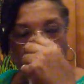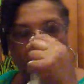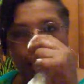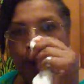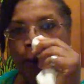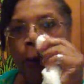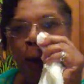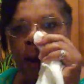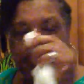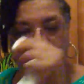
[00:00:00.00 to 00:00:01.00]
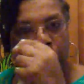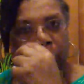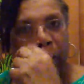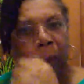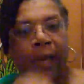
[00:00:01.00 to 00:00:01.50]
We want
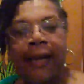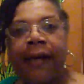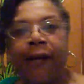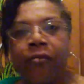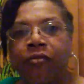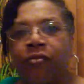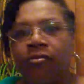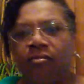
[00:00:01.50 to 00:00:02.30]
to um,